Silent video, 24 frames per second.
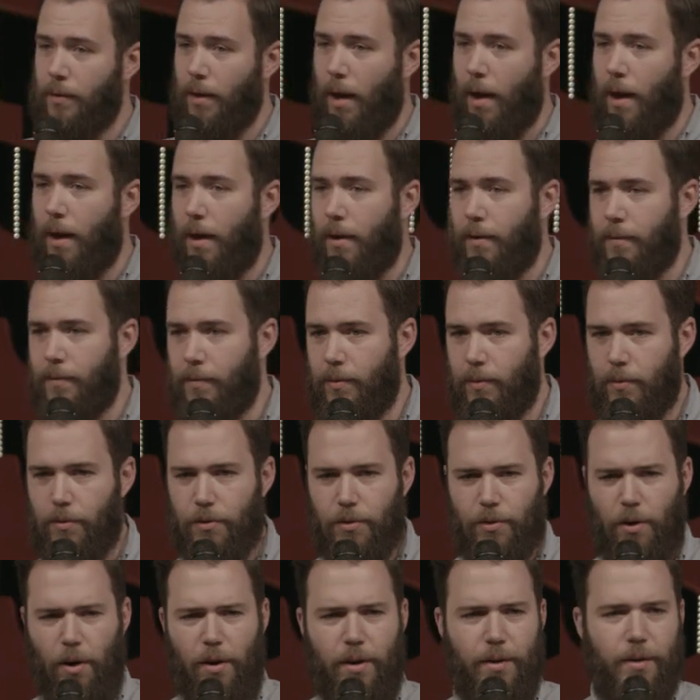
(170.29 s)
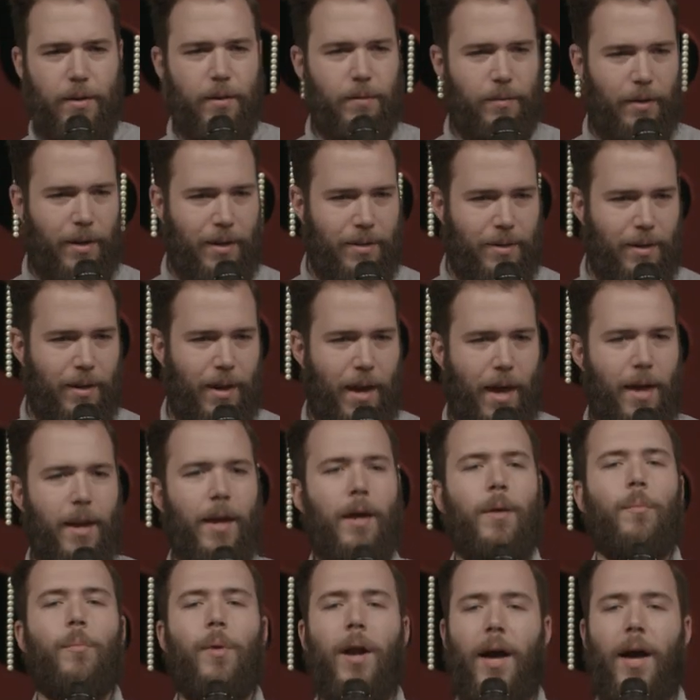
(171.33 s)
uh, started hinting at it.